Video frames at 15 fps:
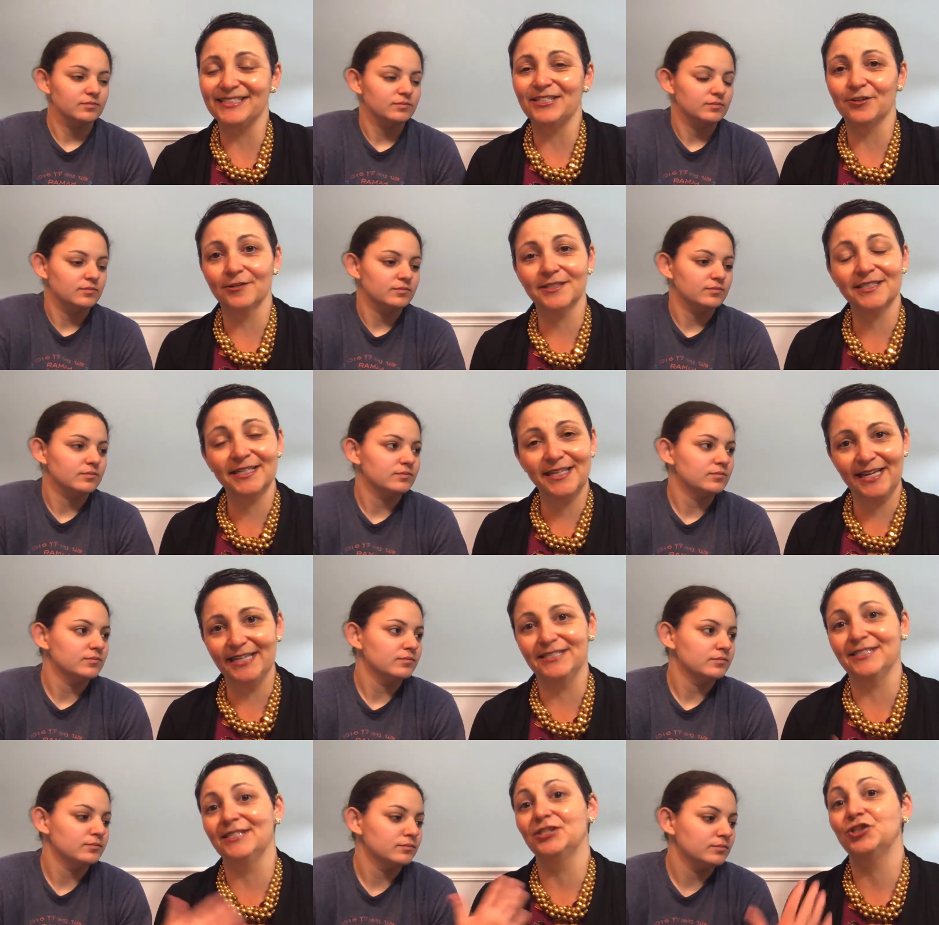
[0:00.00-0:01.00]
Speaker 1: seriously
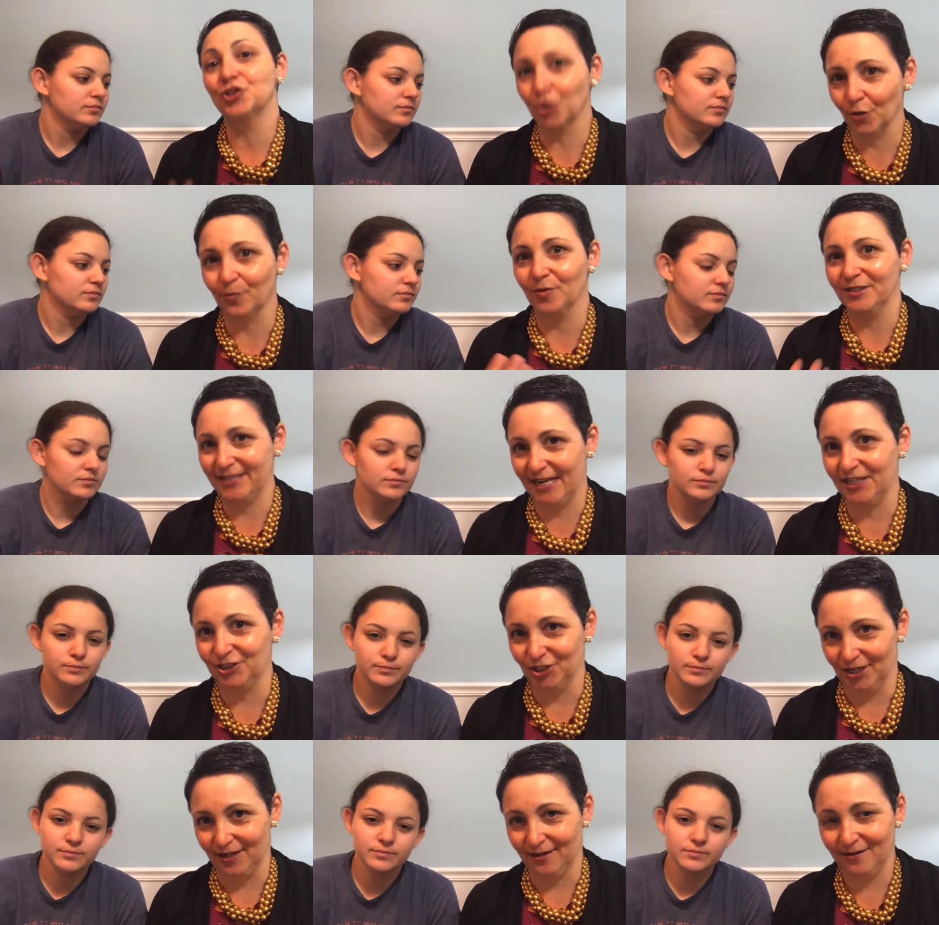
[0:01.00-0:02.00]
is an
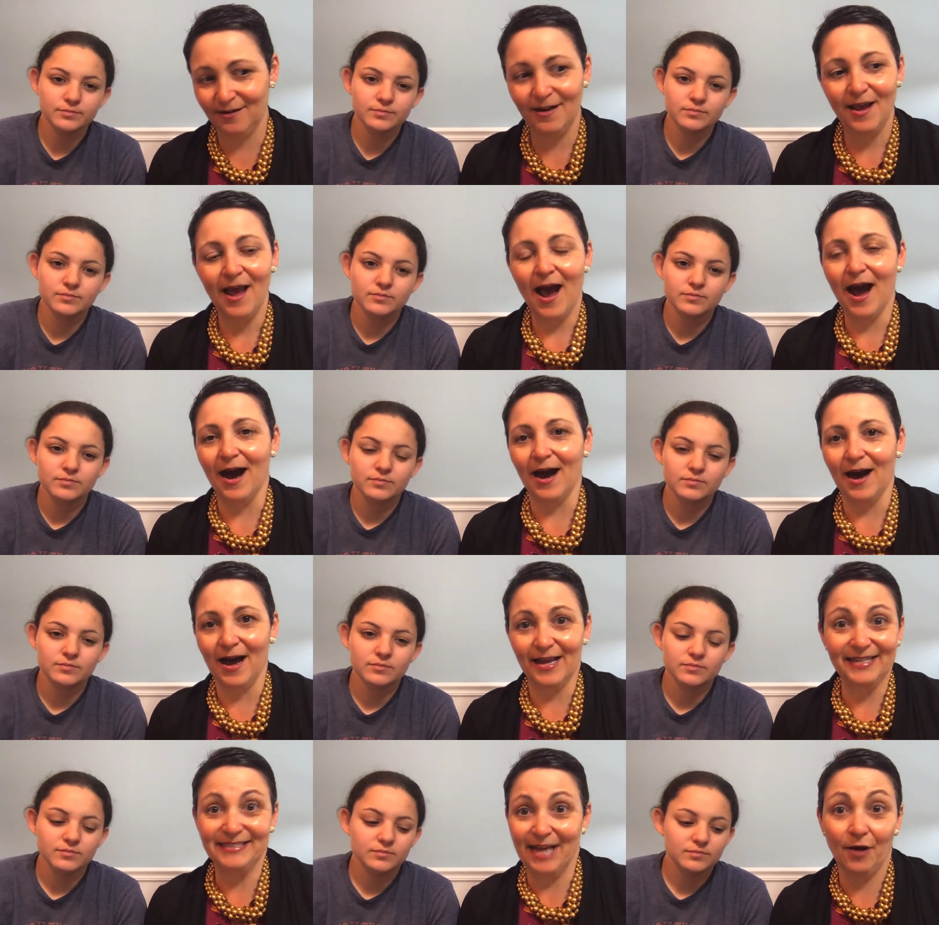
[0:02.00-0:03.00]
interpretation.
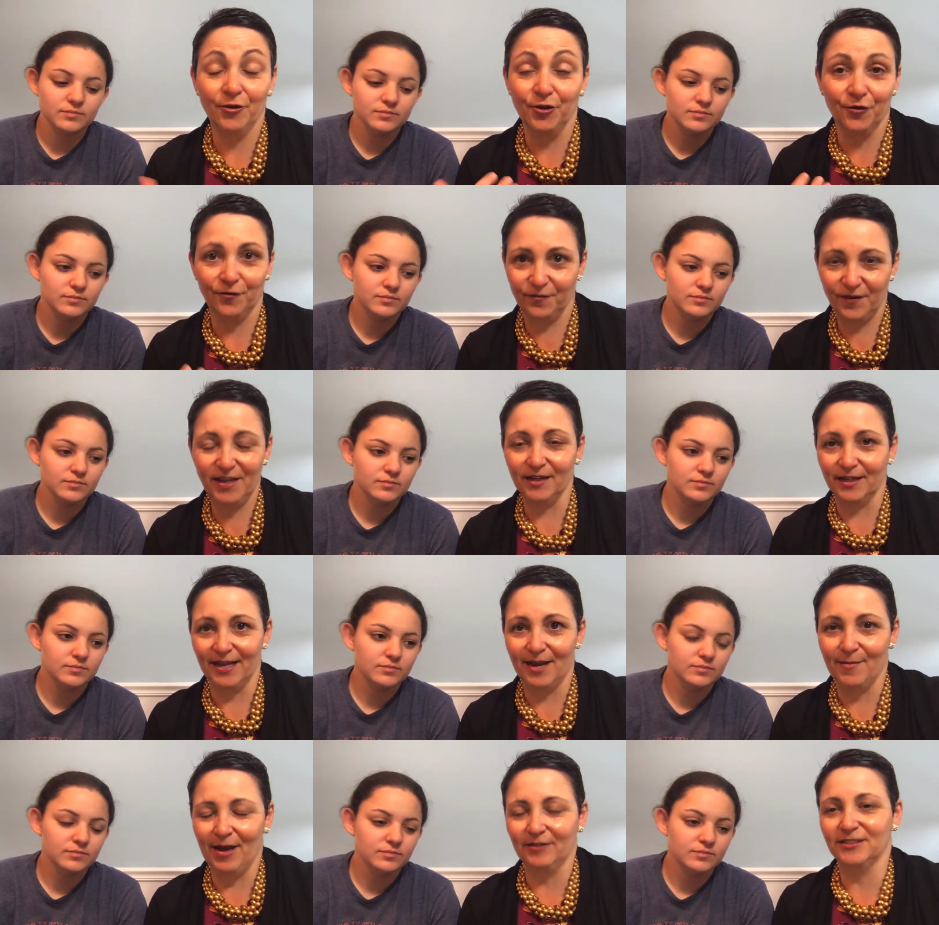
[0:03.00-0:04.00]
Uh, it's how you're
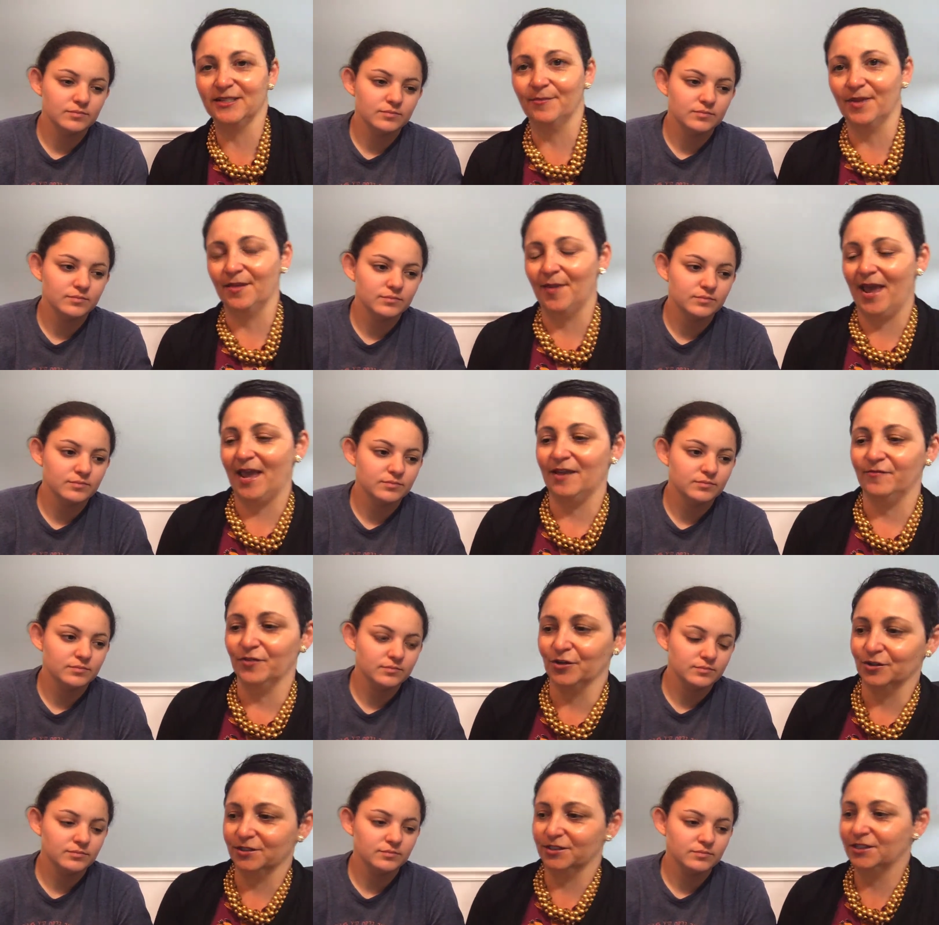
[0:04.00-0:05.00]
feeling about some of the
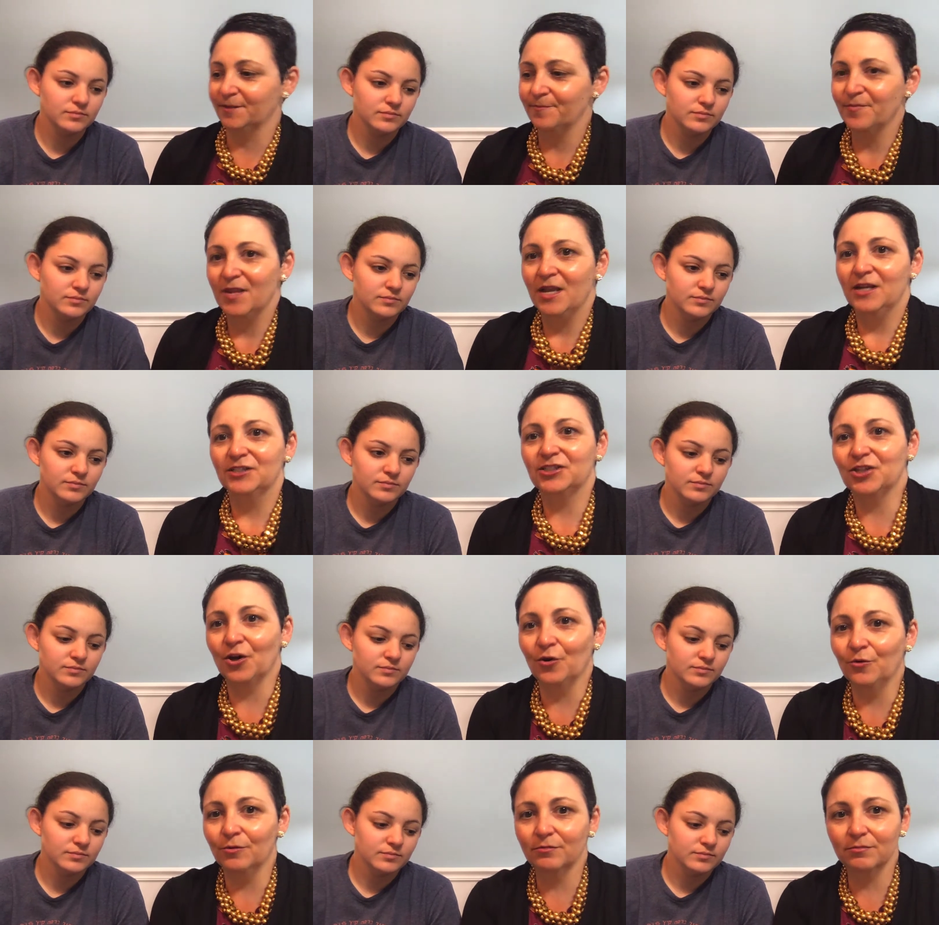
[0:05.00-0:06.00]
behaviors.
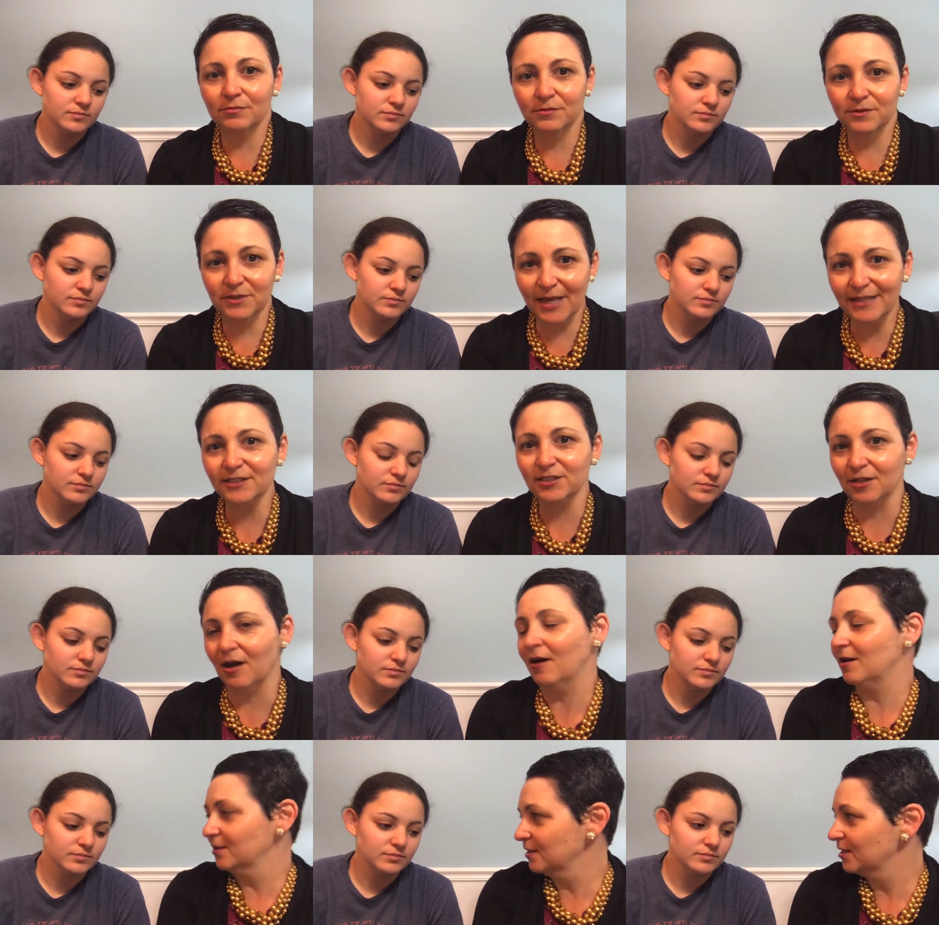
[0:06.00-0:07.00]
So let's
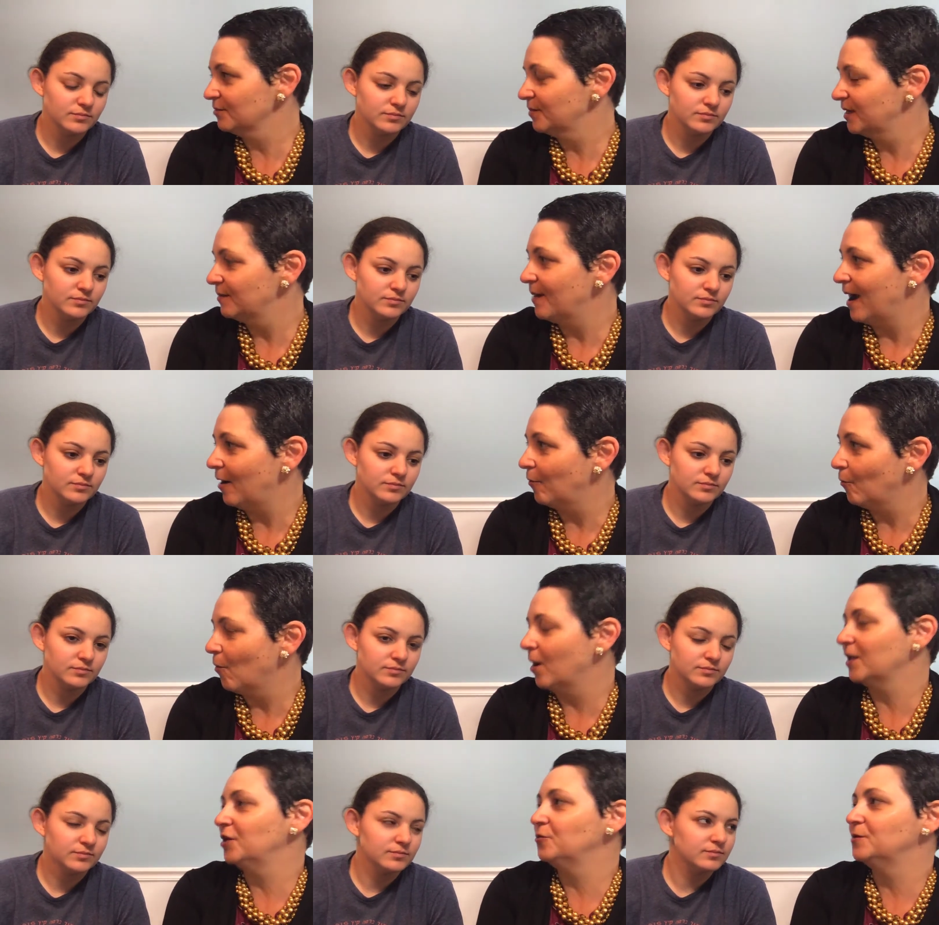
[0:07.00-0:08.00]
talk a little bit about
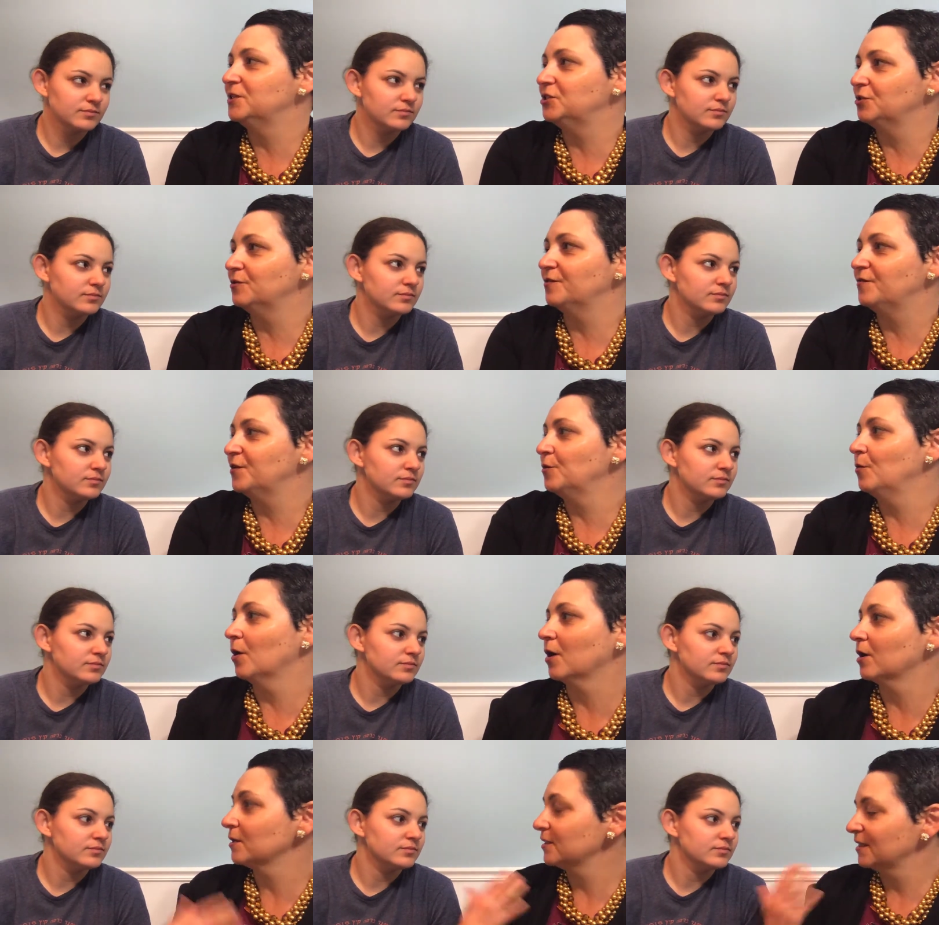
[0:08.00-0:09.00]
what you would do if you
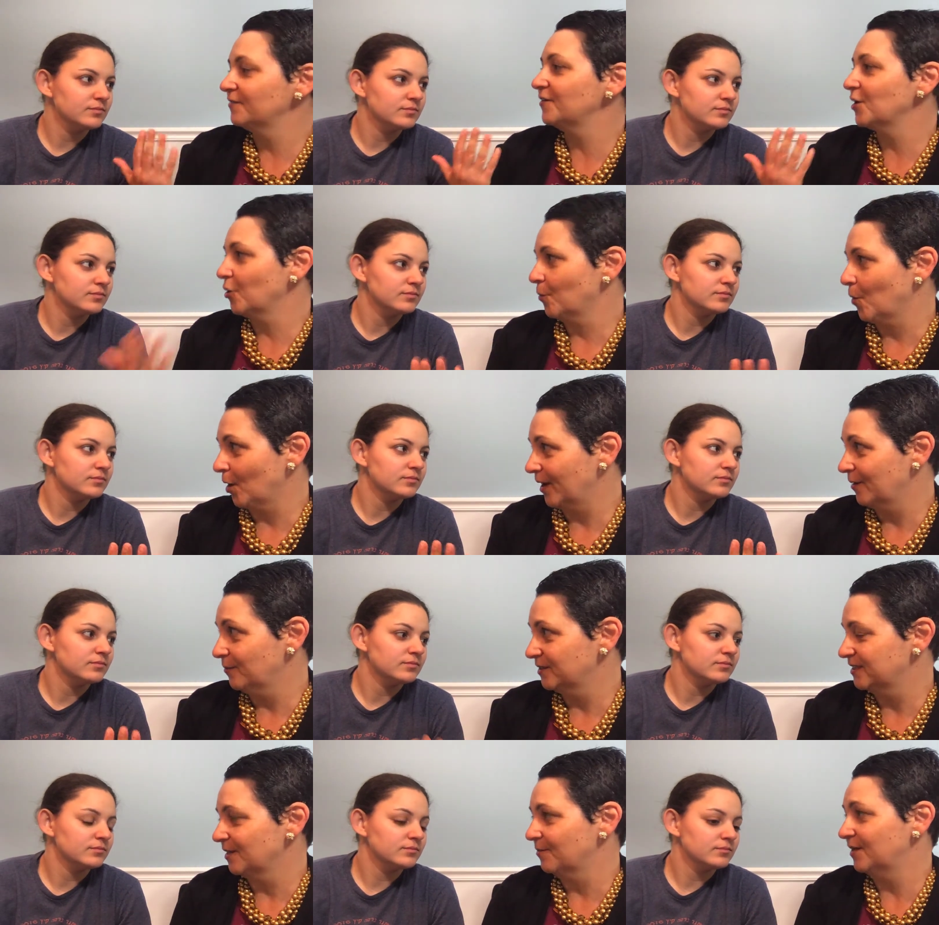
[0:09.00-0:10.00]
were living or working
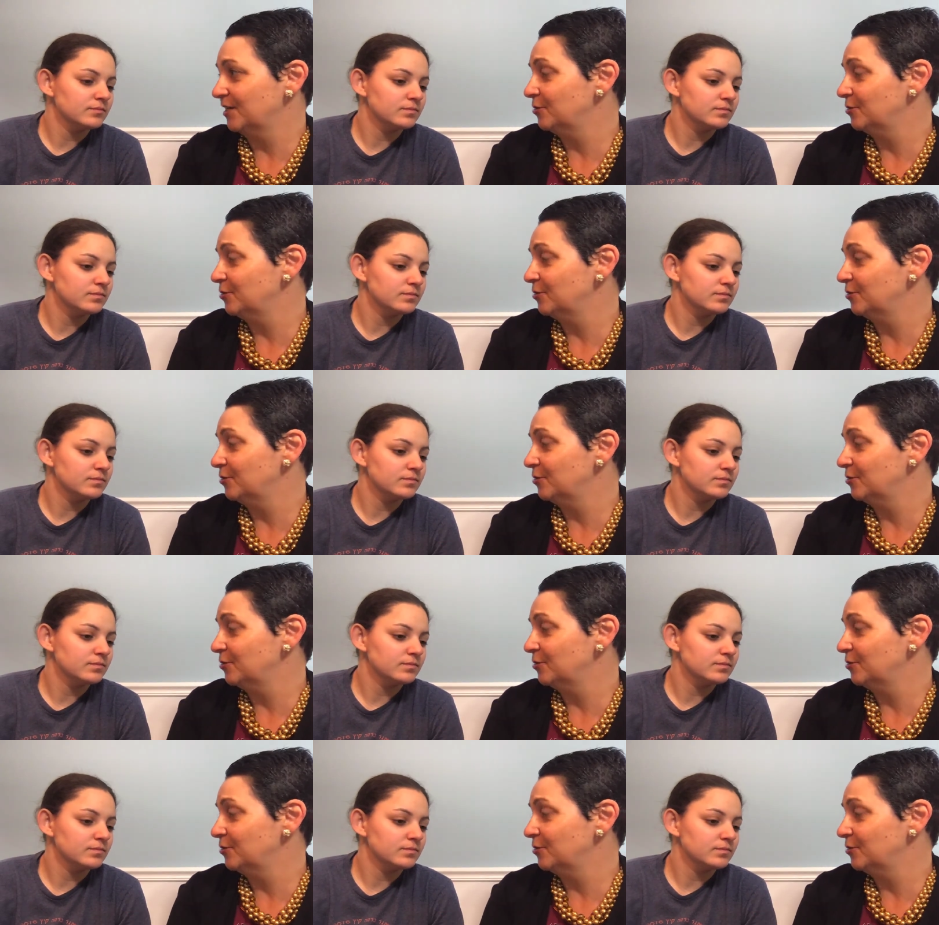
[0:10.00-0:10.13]
with somebody